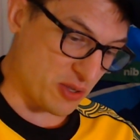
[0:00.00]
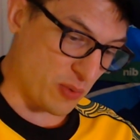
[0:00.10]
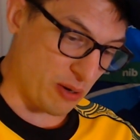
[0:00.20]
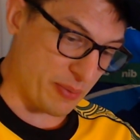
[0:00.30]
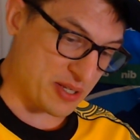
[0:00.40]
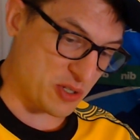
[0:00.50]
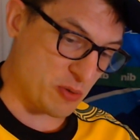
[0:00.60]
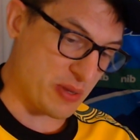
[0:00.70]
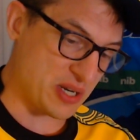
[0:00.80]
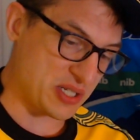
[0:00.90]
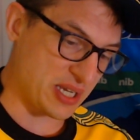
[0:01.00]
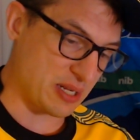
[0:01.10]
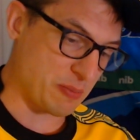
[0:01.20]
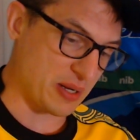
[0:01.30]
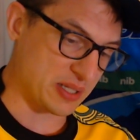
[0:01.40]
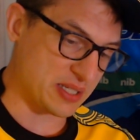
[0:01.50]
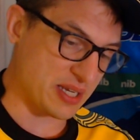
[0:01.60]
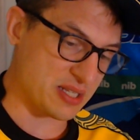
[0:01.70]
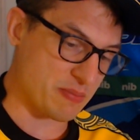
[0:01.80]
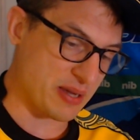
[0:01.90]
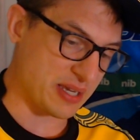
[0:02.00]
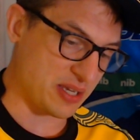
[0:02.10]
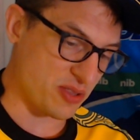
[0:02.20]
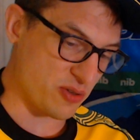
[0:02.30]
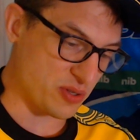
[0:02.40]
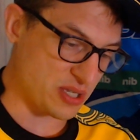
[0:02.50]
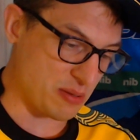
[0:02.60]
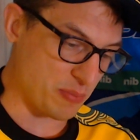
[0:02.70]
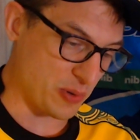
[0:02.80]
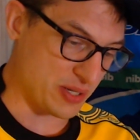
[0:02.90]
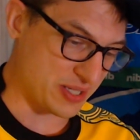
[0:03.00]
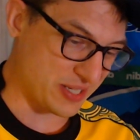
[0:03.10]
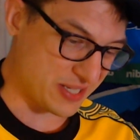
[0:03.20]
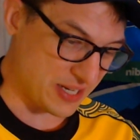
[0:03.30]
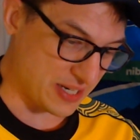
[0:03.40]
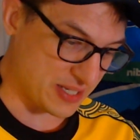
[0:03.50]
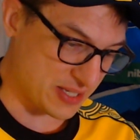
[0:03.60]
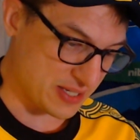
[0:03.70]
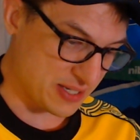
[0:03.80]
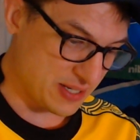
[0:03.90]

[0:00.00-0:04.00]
the Wallabies do manage to get a penalty to make it 13 points to 6.